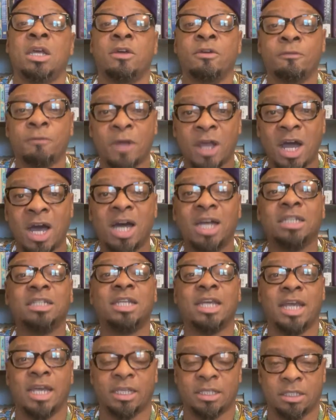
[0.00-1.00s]

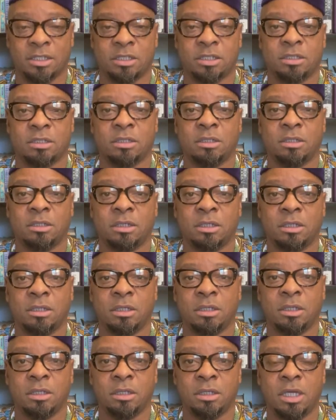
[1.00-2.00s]
contexts
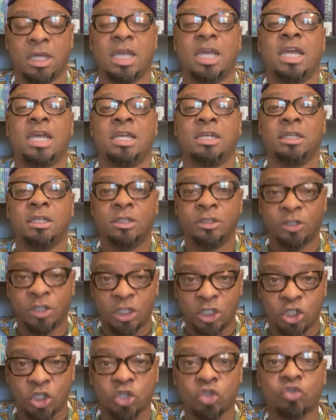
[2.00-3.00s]
and
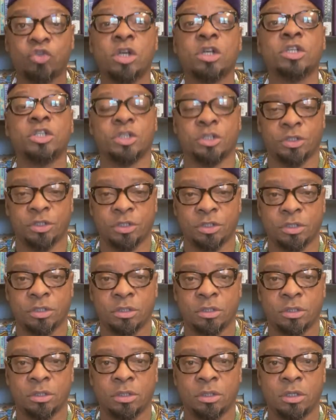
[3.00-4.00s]
these structures
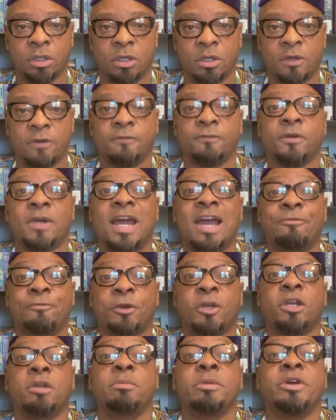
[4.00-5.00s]
for
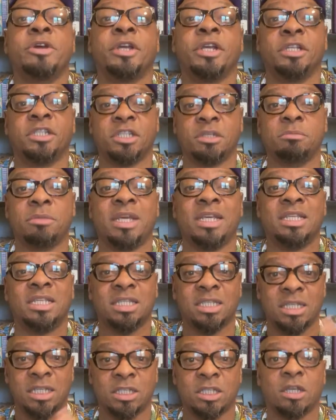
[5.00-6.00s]
African Americans to make
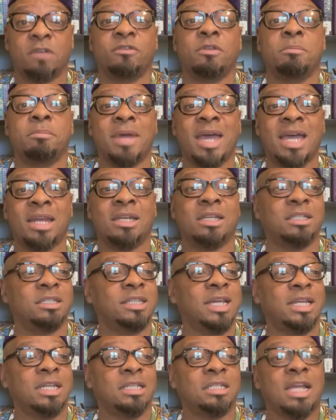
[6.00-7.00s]
sense of the madness
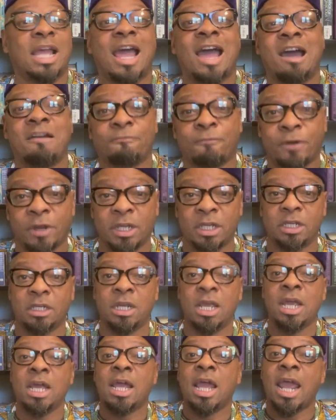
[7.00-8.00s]
that is
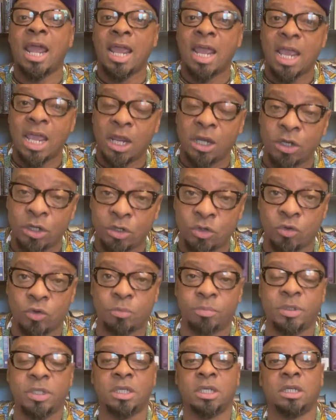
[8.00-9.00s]
African and
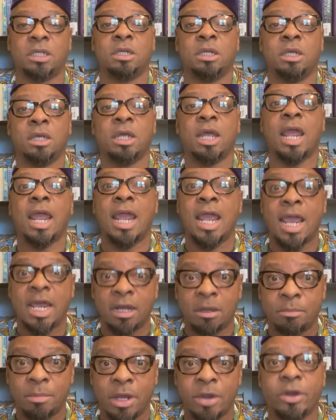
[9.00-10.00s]
European and
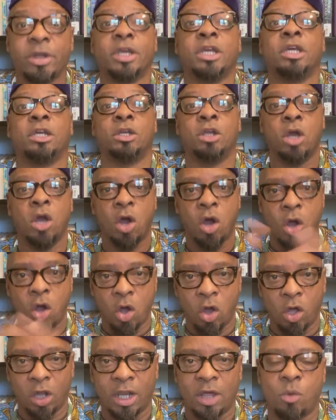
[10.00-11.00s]
American
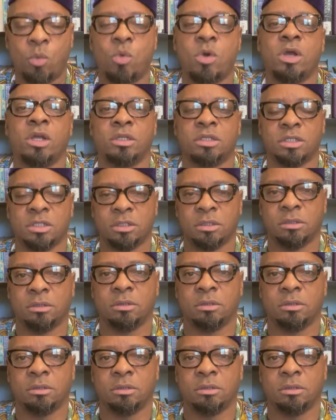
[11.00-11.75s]
all at once.